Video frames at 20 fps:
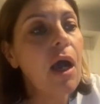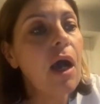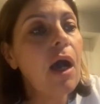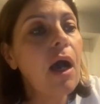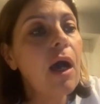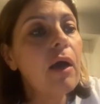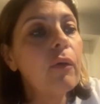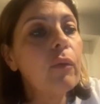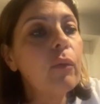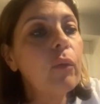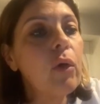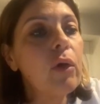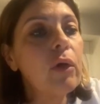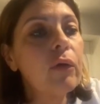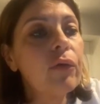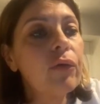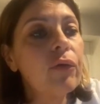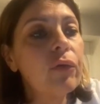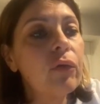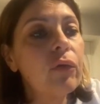I
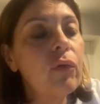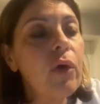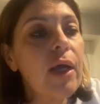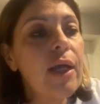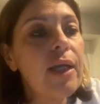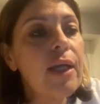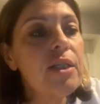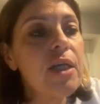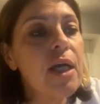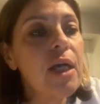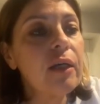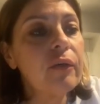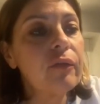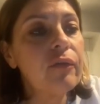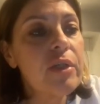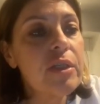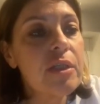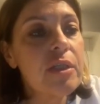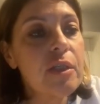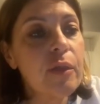walk through a dark
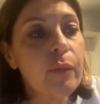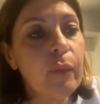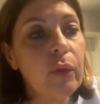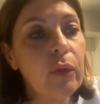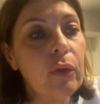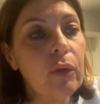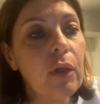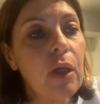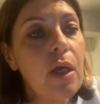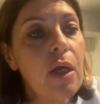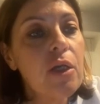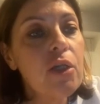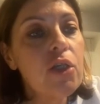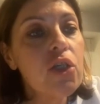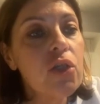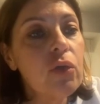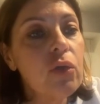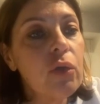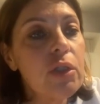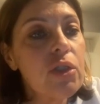vestibule,
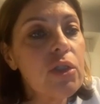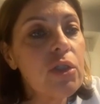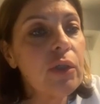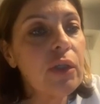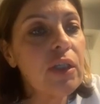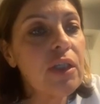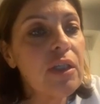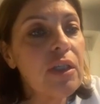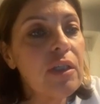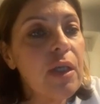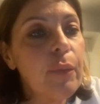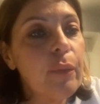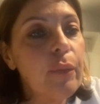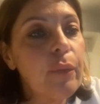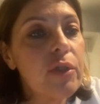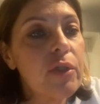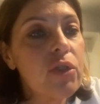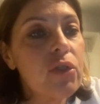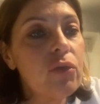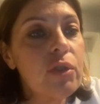sure to hit the
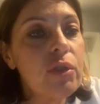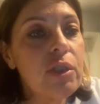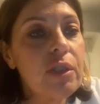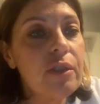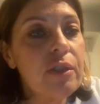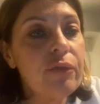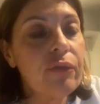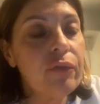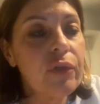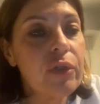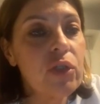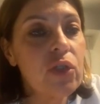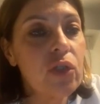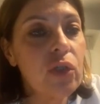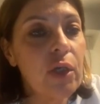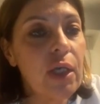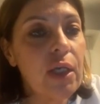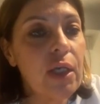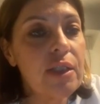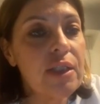protruding
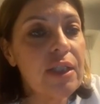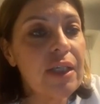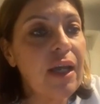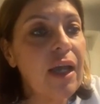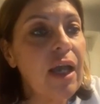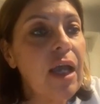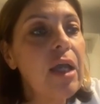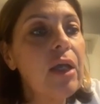refrigerator.